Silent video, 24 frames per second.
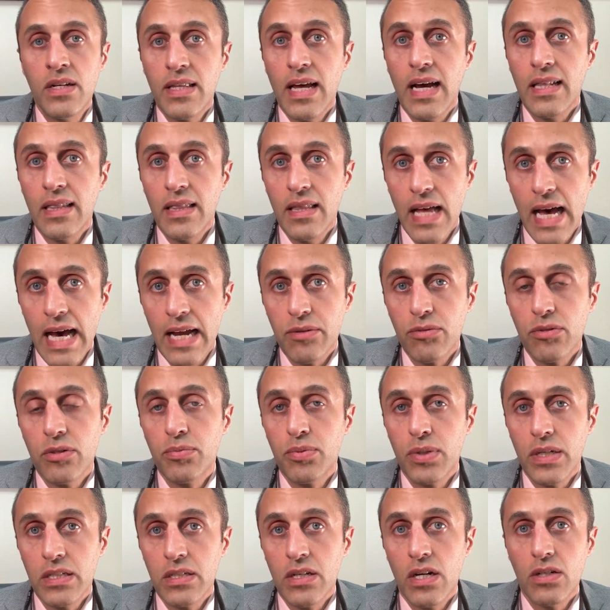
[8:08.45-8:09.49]
That lateral
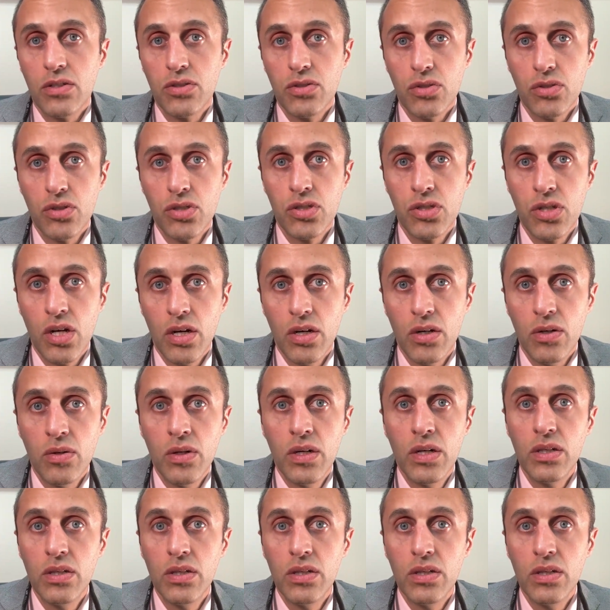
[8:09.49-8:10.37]
pretarsal show